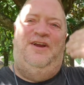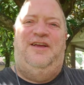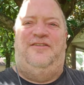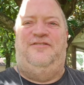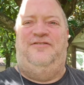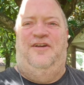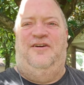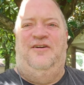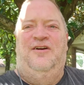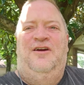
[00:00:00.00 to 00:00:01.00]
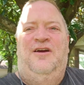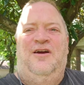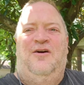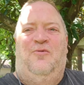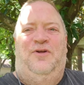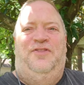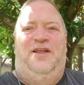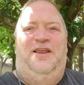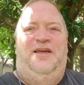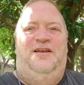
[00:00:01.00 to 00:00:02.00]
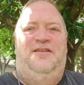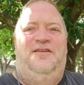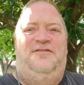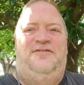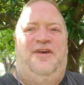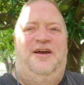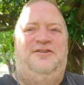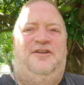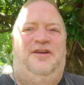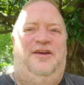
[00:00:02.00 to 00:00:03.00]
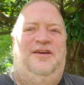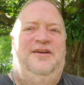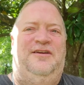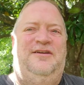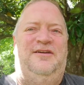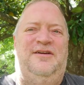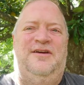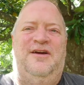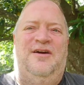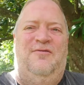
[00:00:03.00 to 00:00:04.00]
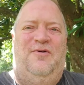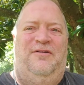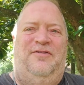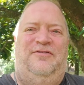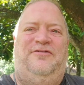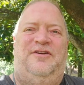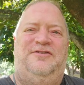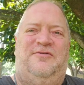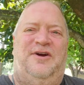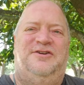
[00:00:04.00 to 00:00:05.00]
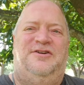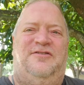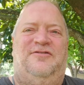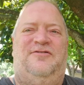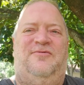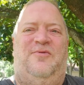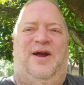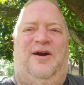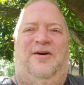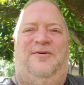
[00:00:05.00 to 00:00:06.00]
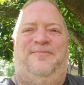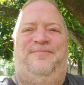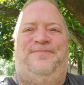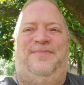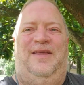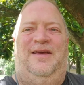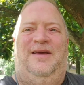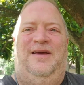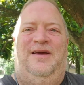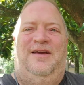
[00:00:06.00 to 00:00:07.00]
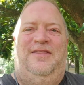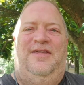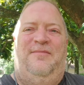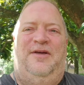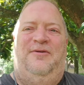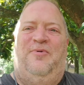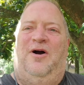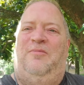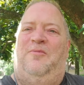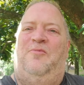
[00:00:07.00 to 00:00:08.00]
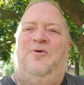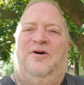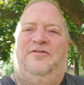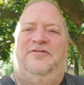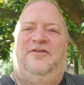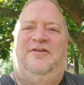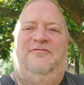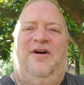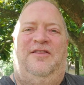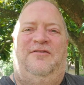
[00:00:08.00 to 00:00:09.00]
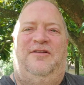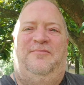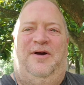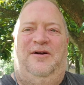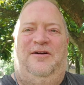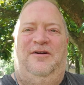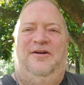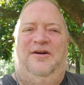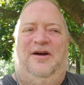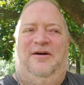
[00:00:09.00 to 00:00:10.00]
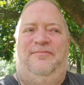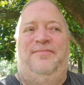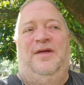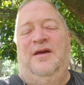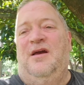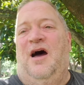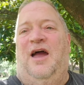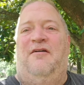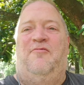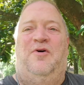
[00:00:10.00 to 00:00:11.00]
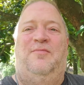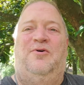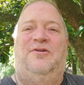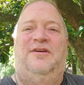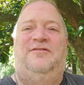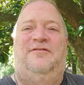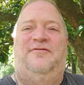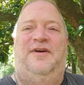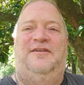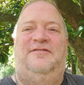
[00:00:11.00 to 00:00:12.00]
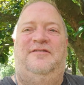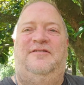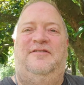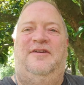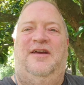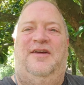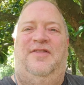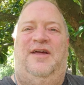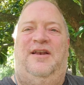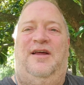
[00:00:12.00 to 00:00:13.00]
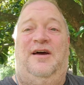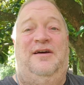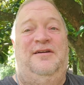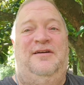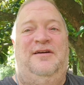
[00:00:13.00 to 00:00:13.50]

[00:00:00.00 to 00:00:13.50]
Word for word: reconsider what they did. This is actually one of those situations where they made the problem worse rather than better. Um, I have one more of these to fix, and then uh,